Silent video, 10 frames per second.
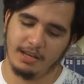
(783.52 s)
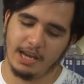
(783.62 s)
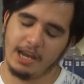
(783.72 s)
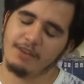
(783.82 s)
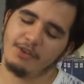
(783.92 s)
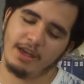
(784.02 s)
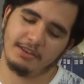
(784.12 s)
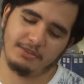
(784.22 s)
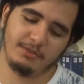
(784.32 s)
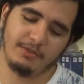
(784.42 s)
I never had a
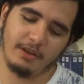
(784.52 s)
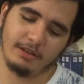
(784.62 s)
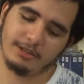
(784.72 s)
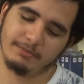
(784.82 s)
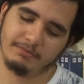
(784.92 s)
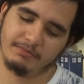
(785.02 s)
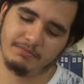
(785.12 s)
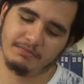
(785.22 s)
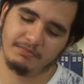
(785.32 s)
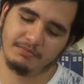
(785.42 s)
true father.
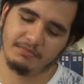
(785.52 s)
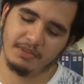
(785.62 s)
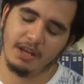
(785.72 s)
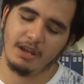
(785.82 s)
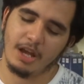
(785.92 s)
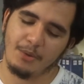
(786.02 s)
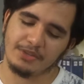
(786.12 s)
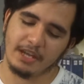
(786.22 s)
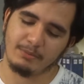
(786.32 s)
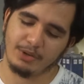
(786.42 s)
I always
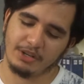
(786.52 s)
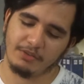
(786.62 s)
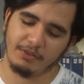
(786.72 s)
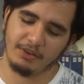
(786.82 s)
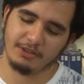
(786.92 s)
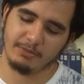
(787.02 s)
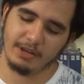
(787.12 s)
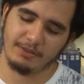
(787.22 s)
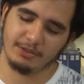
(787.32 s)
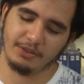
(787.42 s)
had parental figures, but
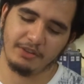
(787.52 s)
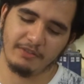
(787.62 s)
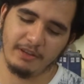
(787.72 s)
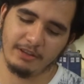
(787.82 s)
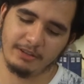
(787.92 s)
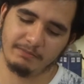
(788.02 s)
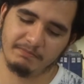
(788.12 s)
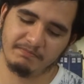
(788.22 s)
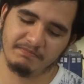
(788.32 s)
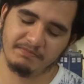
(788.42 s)
never truly a father.
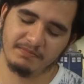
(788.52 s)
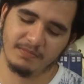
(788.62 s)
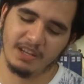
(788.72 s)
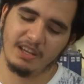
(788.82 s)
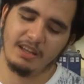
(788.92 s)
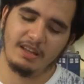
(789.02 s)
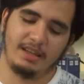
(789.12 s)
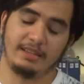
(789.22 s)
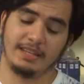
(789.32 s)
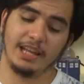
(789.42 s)

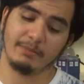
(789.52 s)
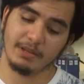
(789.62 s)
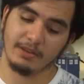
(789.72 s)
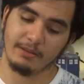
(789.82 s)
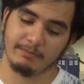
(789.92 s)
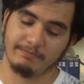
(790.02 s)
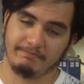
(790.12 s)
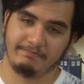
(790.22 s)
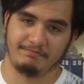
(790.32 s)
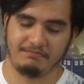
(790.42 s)
Until I met him,
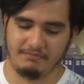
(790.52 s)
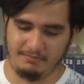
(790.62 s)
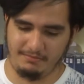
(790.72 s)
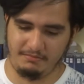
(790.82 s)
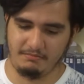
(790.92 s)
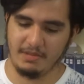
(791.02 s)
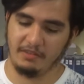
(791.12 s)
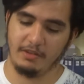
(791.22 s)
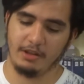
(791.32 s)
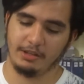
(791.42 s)
my
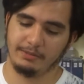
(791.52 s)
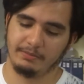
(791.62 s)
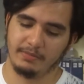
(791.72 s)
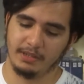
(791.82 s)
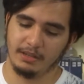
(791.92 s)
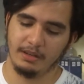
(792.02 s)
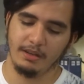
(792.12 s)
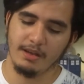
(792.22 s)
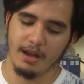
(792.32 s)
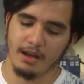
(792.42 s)
father.
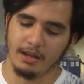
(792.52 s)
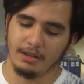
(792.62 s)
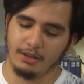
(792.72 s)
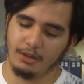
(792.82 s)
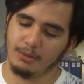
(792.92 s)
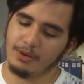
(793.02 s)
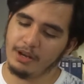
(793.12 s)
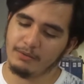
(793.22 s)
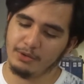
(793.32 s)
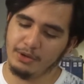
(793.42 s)
The only one I
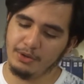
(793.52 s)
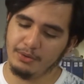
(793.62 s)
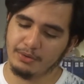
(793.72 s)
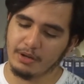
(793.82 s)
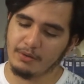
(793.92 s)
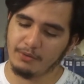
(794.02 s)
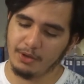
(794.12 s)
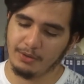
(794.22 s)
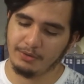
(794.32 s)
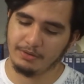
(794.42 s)
ever knew or have
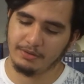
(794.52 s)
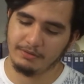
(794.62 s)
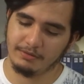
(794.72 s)
known.